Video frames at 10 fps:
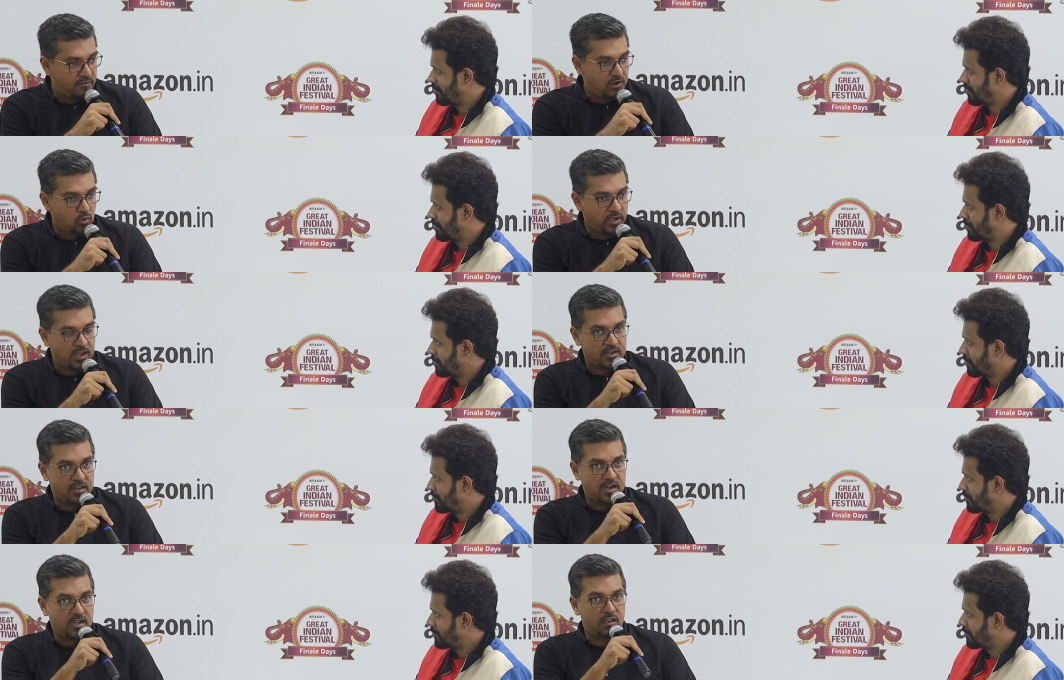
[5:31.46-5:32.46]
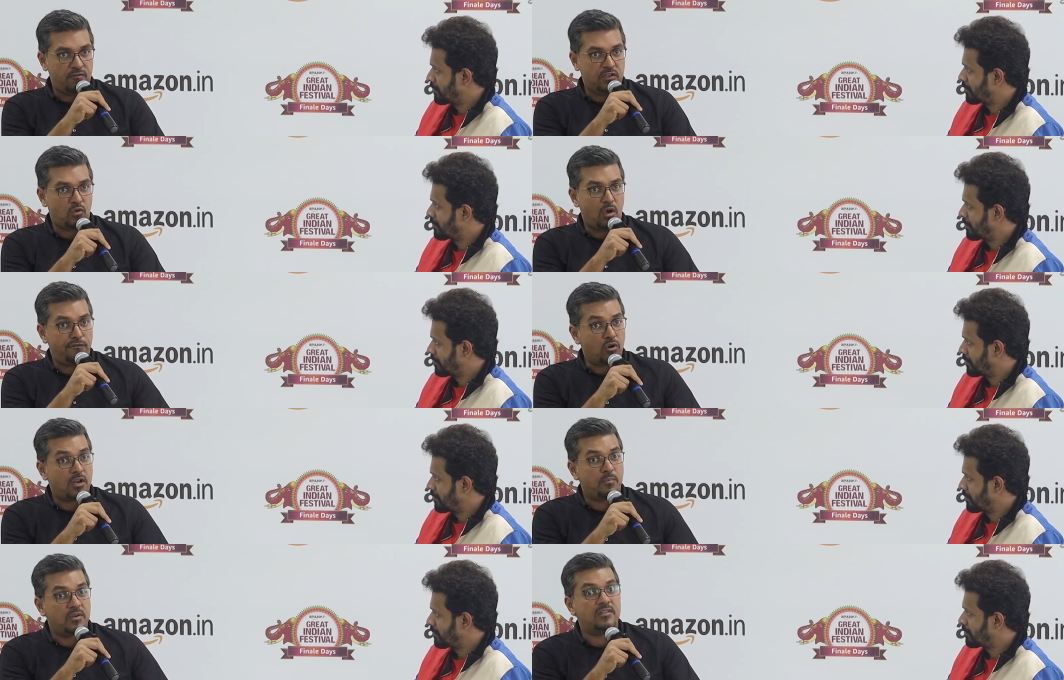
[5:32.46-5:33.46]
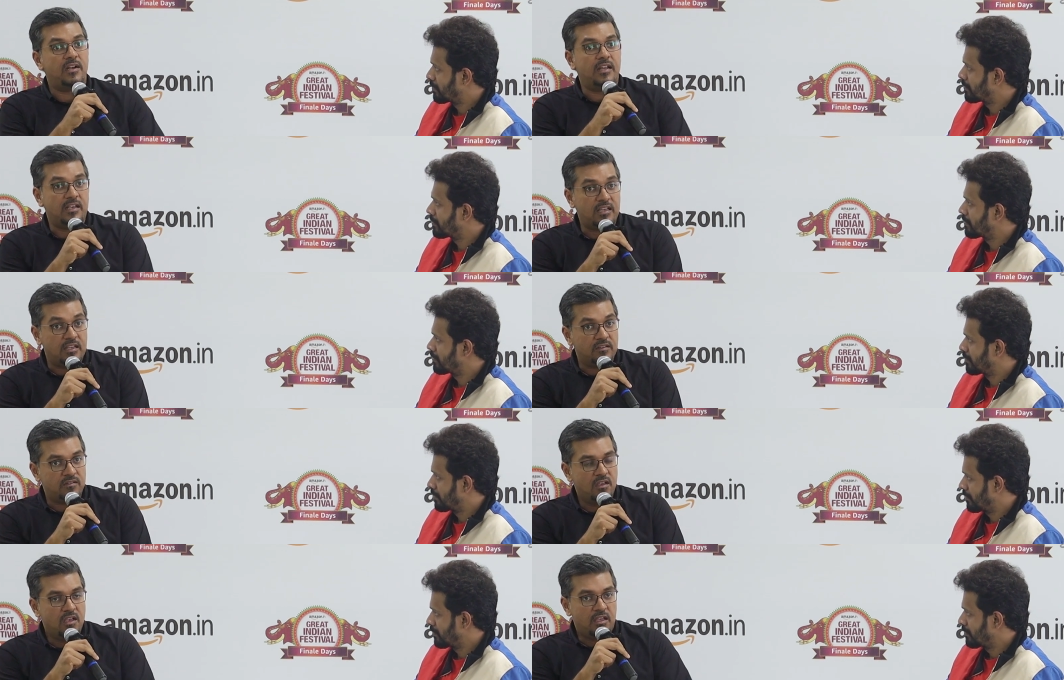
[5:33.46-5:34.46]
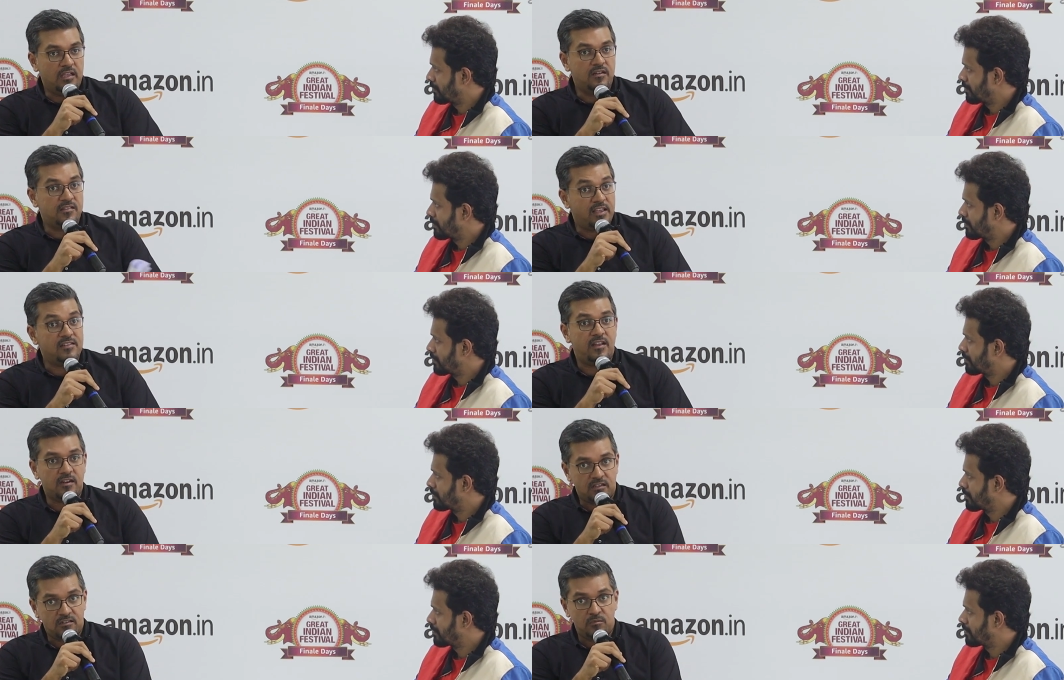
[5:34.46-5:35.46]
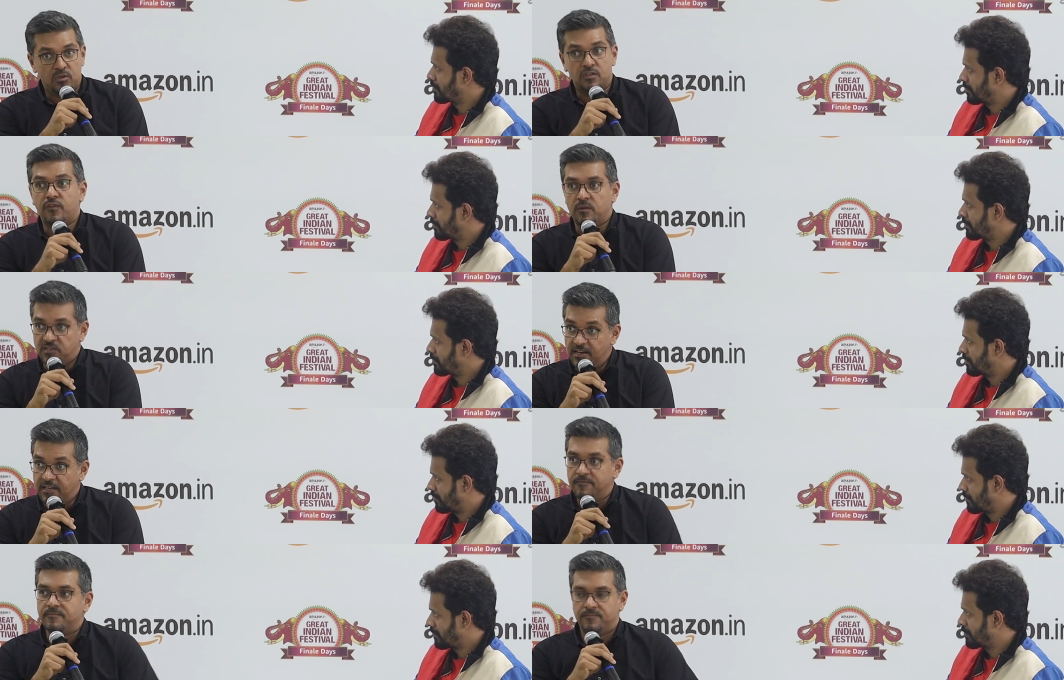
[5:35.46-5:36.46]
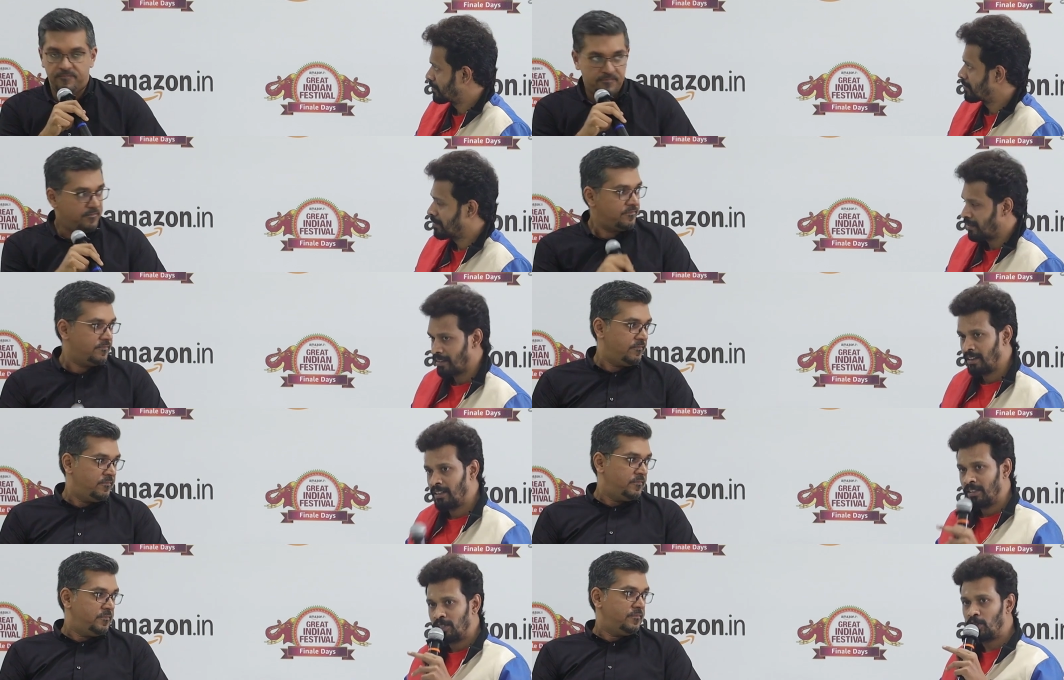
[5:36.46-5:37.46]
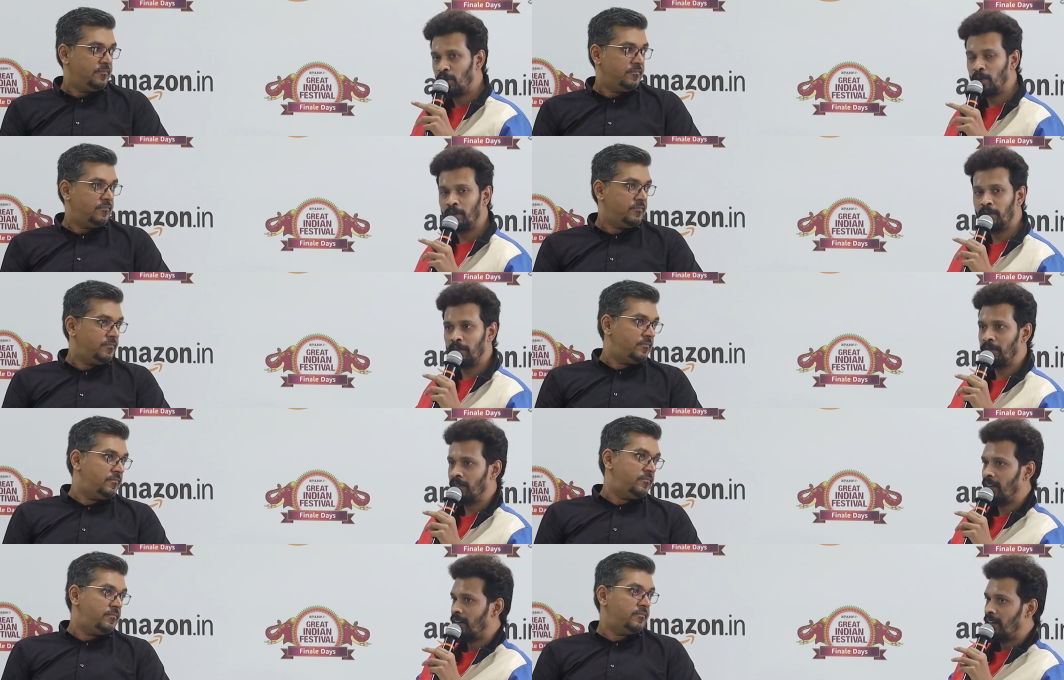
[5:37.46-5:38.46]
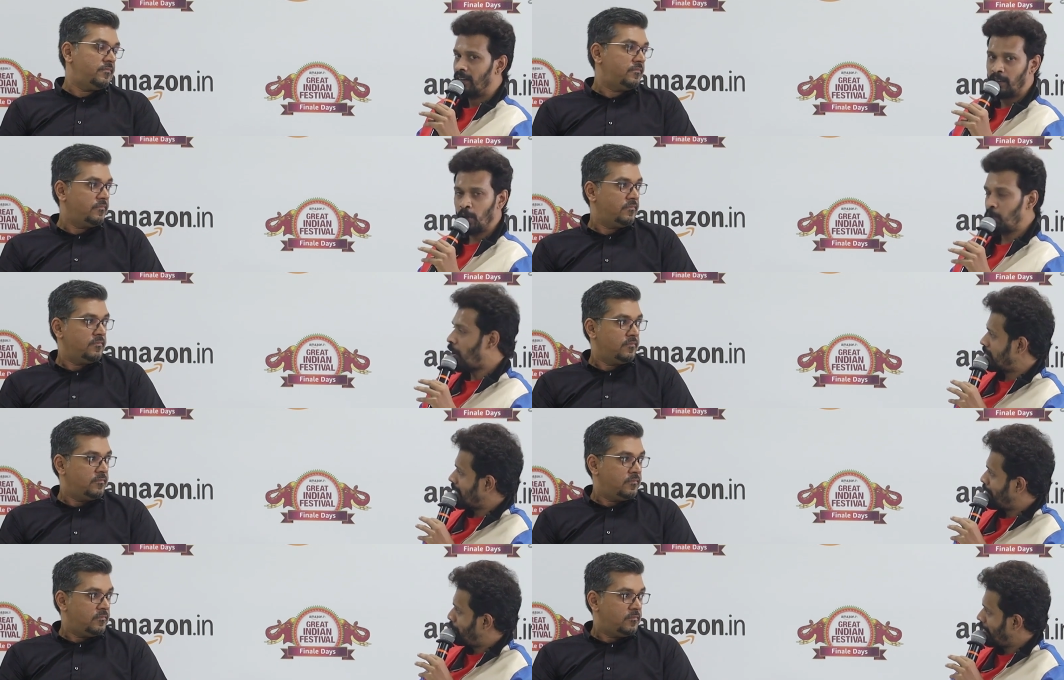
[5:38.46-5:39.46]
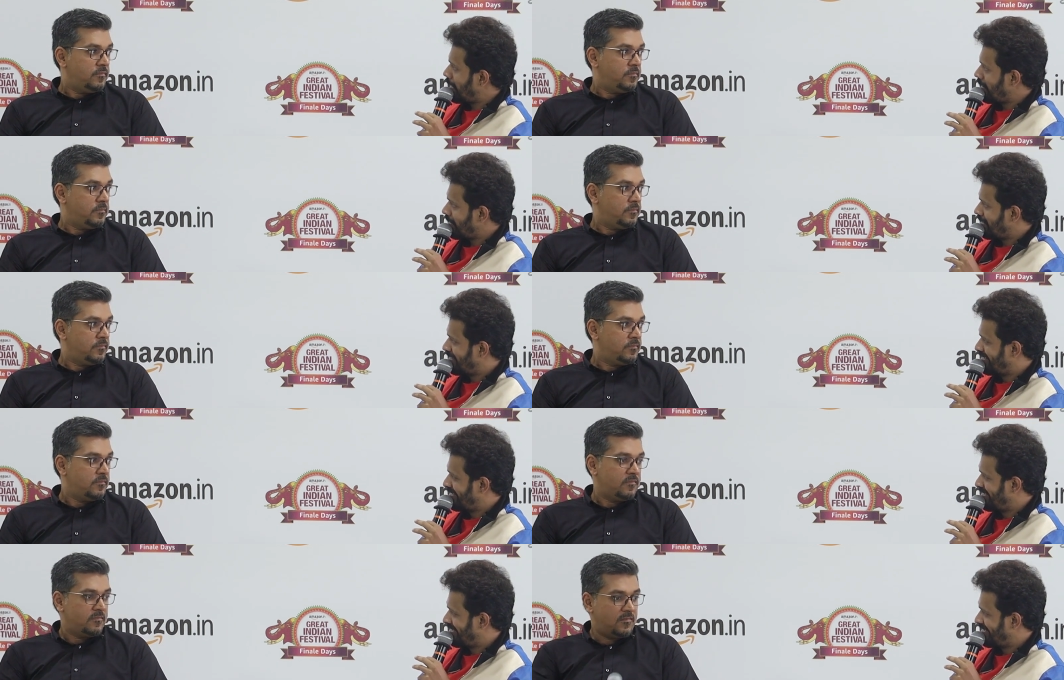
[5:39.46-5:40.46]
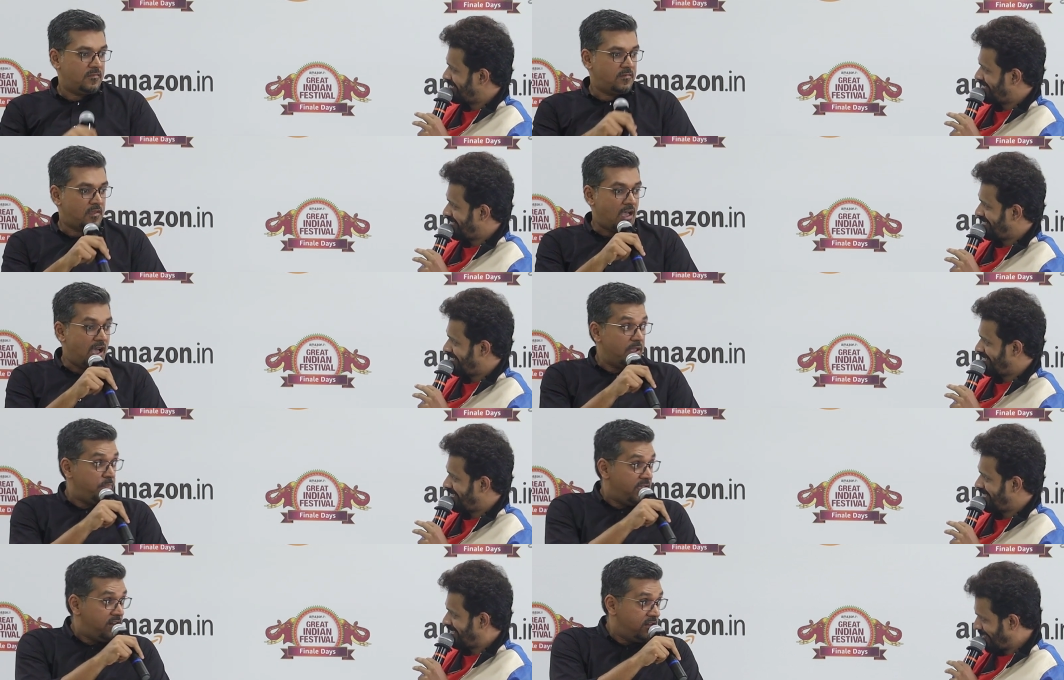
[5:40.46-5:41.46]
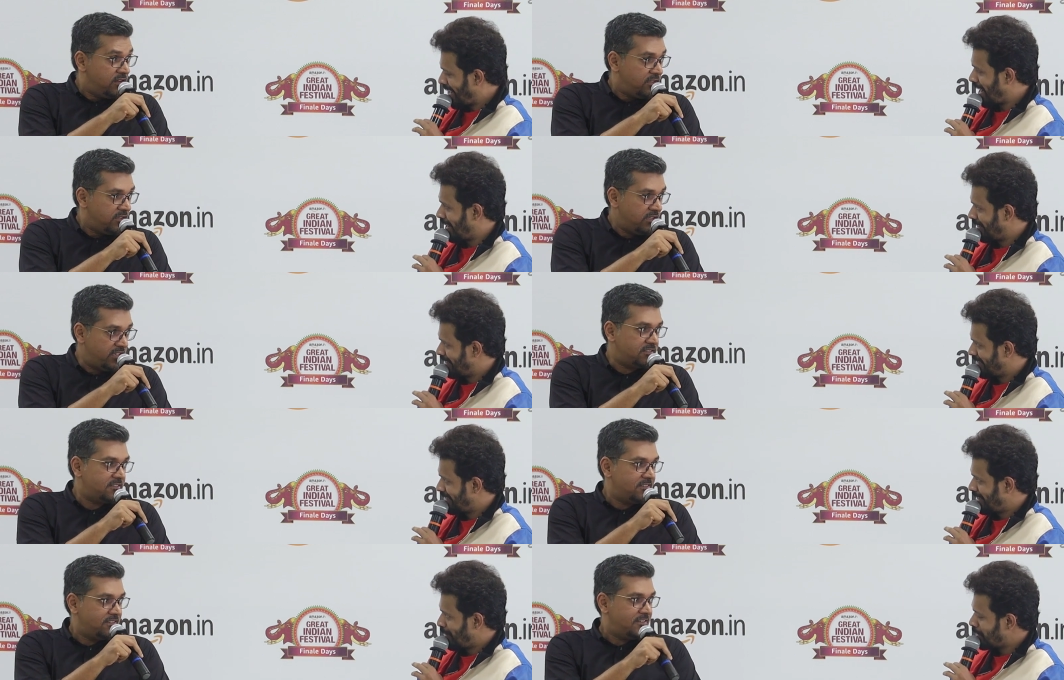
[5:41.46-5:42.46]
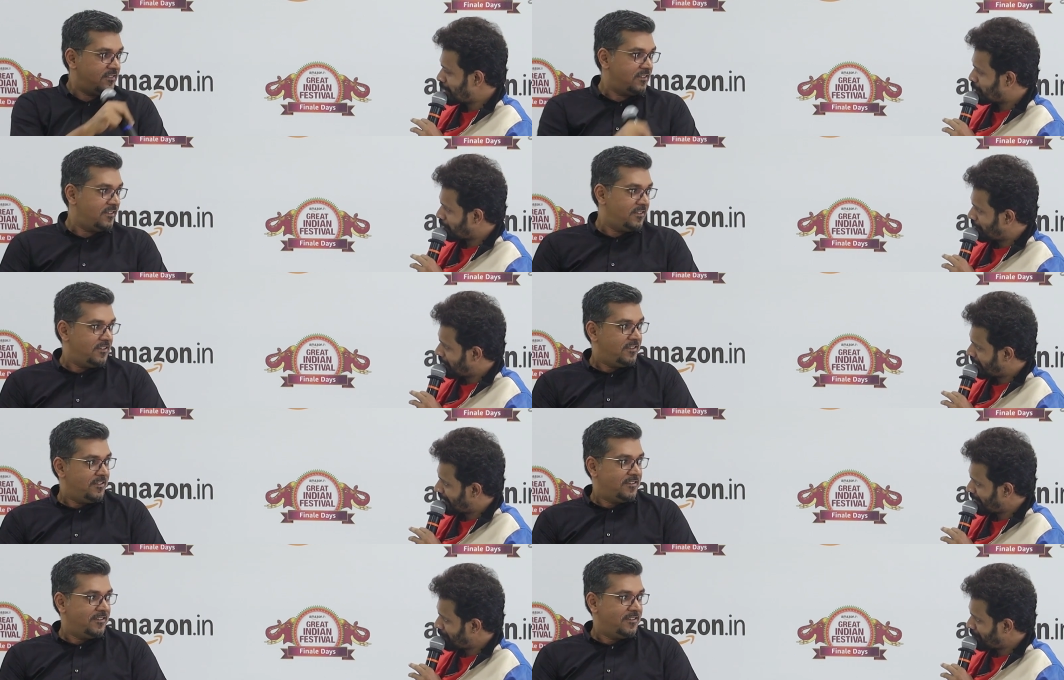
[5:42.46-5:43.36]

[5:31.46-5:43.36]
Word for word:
Speaker 1: we were looking at the data, we saw a 40% increase in sales and customers from Chennai.
Speaker 2: So, do you watch IPL? IPL? Ah, yes. Which is your favorite